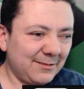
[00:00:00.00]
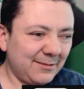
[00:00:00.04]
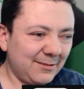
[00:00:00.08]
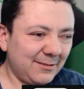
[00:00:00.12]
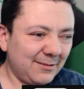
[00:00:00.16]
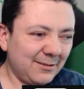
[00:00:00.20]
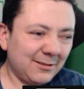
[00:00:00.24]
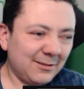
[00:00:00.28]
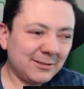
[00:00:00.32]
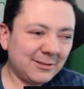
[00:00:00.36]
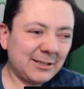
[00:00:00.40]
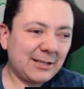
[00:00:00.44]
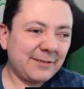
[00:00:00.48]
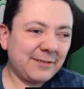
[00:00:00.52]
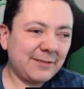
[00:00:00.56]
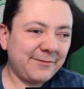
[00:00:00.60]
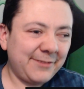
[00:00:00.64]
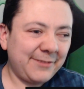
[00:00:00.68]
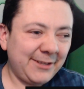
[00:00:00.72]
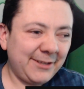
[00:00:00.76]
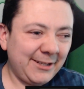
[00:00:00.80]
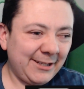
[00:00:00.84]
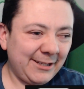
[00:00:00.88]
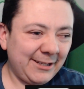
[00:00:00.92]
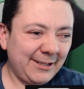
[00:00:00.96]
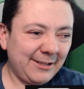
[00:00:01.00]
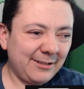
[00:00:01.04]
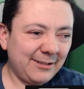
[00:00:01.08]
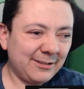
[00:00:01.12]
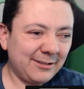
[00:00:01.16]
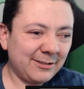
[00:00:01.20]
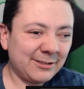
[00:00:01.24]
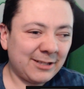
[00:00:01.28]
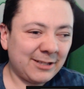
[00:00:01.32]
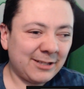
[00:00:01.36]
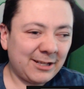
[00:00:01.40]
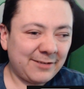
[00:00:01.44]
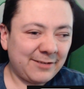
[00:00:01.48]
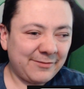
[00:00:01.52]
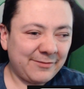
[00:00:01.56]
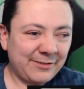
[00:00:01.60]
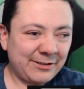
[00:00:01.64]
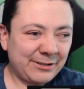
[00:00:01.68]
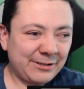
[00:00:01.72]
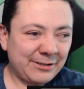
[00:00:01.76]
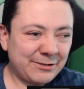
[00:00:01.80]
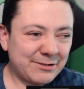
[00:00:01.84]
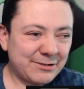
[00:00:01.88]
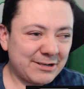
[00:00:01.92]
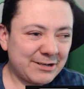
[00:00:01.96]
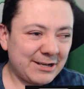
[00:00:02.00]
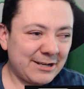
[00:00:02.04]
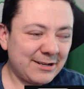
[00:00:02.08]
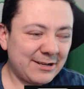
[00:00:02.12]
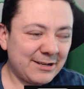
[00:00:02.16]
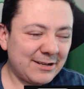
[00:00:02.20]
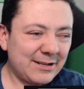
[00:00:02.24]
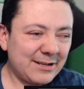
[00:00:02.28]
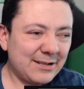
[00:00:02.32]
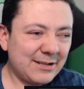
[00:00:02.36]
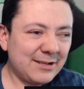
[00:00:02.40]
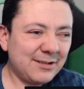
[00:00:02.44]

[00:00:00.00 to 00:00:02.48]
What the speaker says: lot of heat, a lot of energy.